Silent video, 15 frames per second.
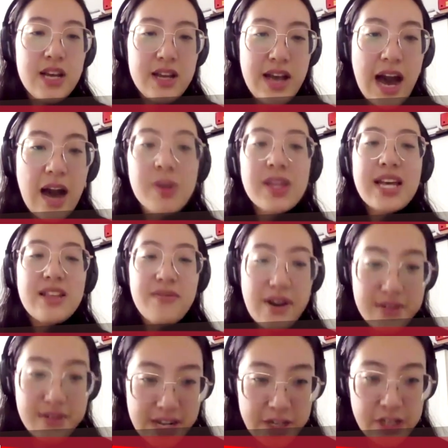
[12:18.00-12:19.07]
how we lay the
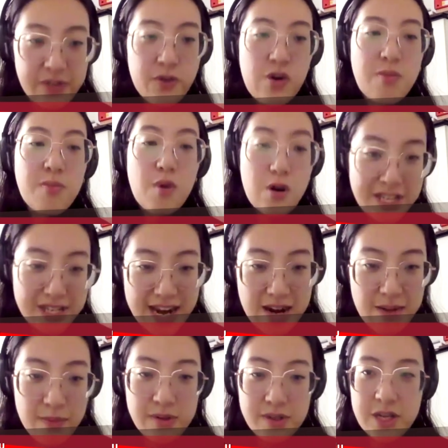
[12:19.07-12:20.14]
foundation for a more
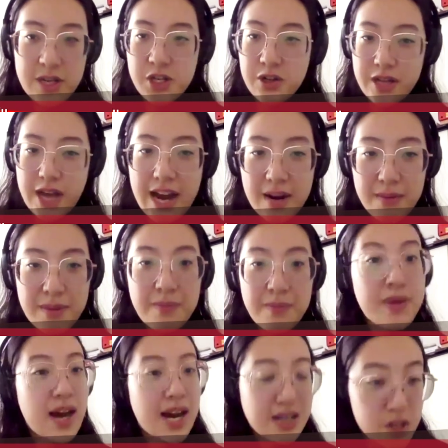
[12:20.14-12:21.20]
sustainable digital economy
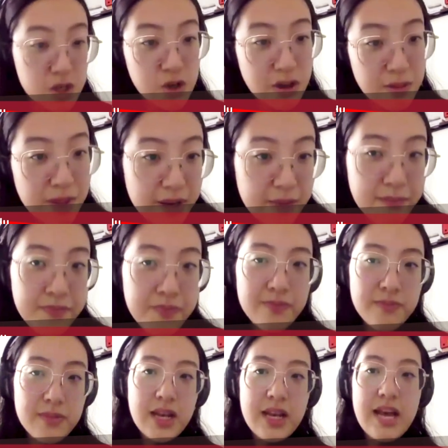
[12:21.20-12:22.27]
beyond streaming.
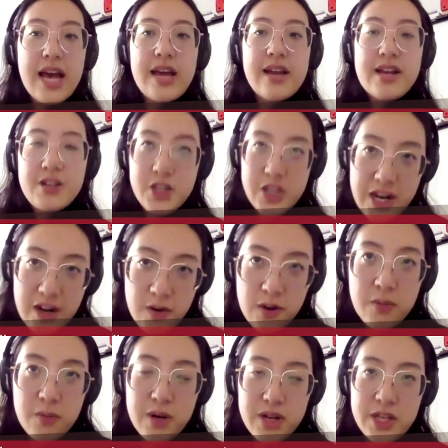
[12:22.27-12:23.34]
And in
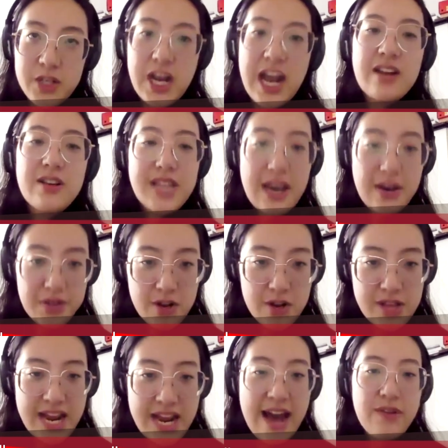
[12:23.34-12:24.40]
general, what are the channels out there
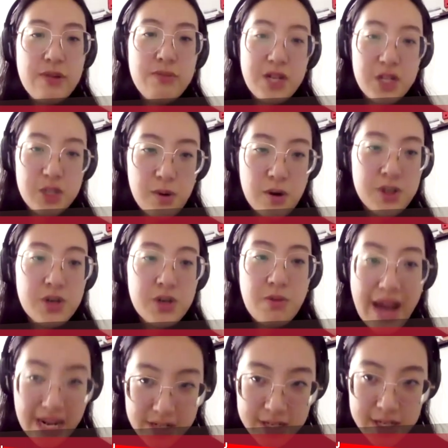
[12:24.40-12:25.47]
that have a much more
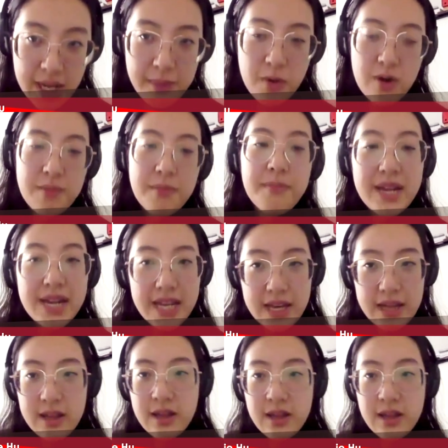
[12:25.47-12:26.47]
direct and more immediate